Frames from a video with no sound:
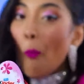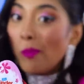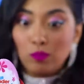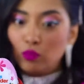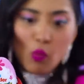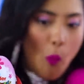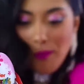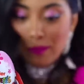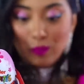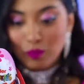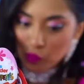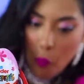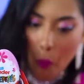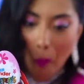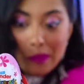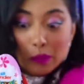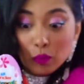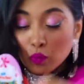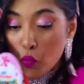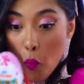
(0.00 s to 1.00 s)
Amina
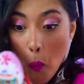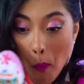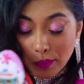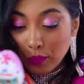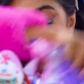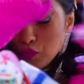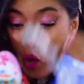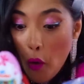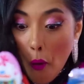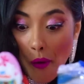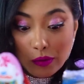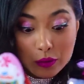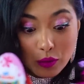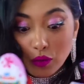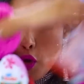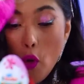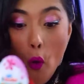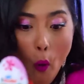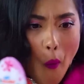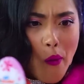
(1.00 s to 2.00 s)
clears through her tower
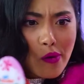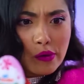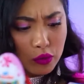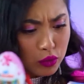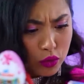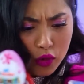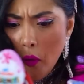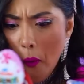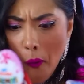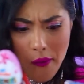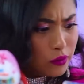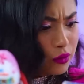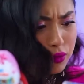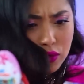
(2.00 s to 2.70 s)
and does not